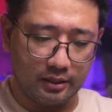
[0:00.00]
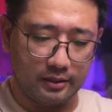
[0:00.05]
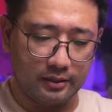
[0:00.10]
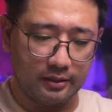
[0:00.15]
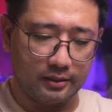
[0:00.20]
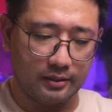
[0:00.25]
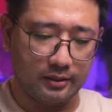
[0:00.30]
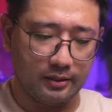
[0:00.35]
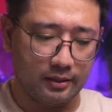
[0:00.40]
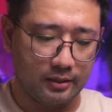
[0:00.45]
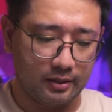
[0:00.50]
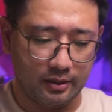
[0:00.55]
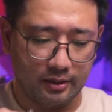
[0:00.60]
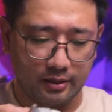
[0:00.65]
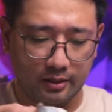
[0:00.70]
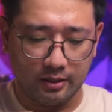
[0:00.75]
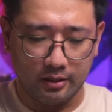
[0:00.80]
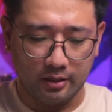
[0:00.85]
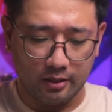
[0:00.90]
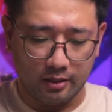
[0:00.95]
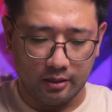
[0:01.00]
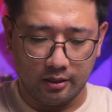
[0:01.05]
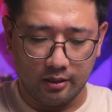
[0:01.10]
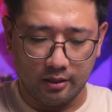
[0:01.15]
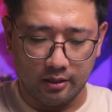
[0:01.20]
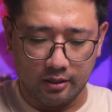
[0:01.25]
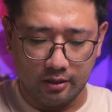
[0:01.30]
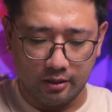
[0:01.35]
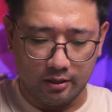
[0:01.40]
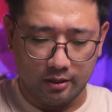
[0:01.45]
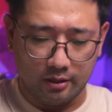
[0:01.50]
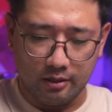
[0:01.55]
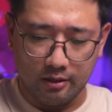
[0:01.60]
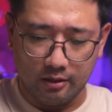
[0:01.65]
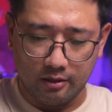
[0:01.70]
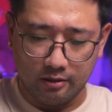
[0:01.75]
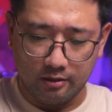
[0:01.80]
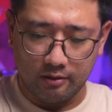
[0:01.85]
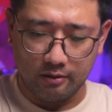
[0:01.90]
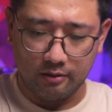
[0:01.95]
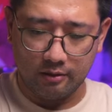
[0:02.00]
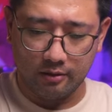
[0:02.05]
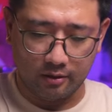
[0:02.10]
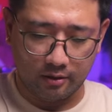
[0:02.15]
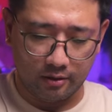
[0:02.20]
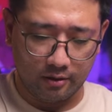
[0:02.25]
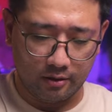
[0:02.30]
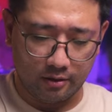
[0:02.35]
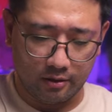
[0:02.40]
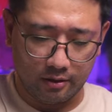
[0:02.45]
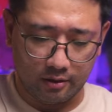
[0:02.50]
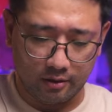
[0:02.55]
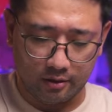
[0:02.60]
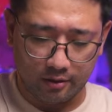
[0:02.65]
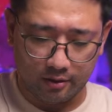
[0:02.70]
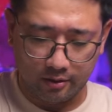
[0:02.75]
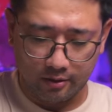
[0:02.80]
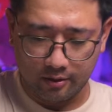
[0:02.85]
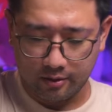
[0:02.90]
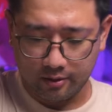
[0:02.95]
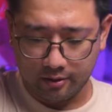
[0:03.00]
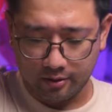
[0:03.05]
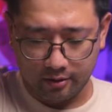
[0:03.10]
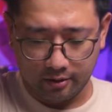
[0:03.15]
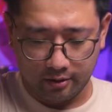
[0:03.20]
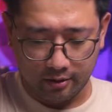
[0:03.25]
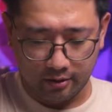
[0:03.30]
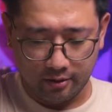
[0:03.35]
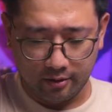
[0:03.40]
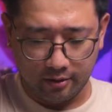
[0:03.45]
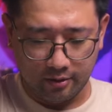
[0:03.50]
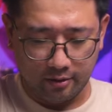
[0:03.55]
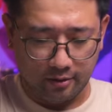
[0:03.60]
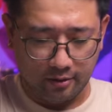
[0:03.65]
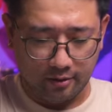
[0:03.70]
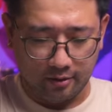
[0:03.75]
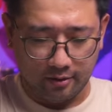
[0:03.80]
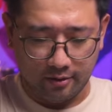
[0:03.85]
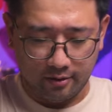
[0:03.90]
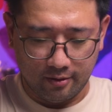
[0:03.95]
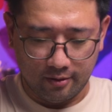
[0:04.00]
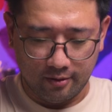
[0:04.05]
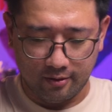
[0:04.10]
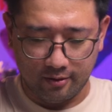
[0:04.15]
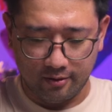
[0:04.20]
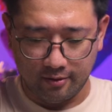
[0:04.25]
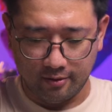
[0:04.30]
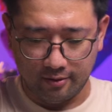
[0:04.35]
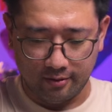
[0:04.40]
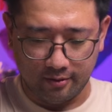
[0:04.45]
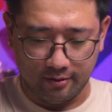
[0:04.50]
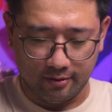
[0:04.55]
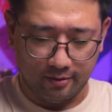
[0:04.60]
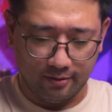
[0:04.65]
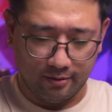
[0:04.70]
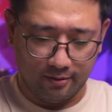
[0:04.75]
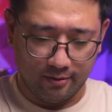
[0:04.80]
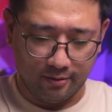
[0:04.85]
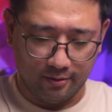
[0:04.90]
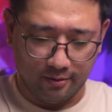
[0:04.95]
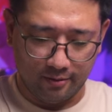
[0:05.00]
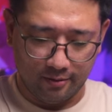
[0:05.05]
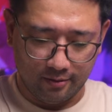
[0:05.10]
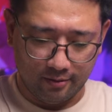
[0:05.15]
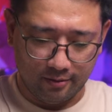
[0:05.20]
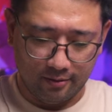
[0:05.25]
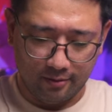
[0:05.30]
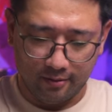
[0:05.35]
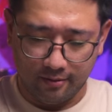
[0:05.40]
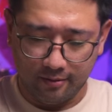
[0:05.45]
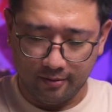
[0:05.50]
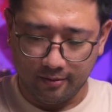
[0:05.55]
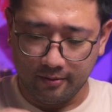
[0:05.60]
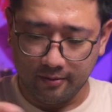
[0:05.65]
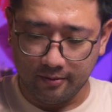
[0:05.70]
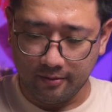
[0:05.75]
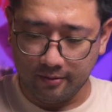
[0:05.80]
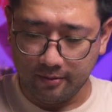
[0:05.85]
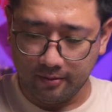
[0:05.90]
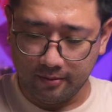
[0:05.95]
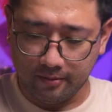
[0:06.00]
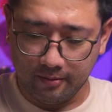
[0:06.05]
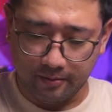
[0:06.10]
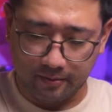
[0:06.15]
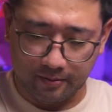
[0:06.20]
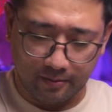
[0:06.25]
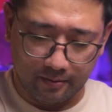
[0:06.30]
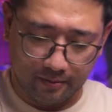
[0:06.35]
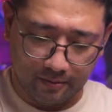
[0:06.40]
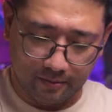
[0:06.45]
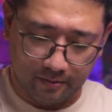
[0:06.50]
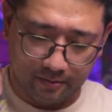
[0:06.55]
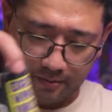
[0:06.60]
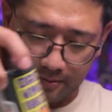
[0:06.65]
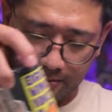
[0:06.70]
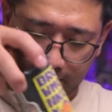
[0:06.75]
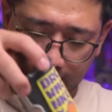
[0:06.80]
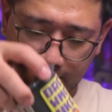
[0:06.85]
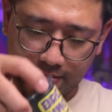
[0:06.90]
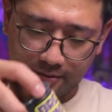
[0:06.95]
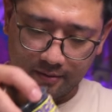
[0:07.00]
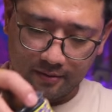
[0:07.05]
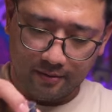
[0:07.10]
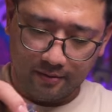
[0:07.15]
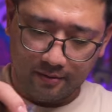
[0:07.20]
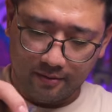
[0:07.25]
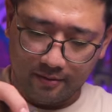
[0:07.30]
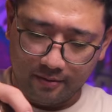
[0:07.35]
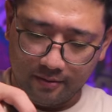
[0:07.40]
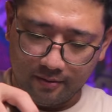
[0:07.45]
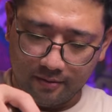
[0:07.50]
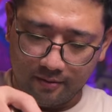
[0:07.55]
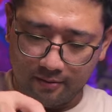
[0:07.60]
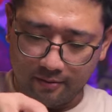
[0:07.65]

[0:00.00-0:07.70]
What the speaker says: No one is speaking in this clip.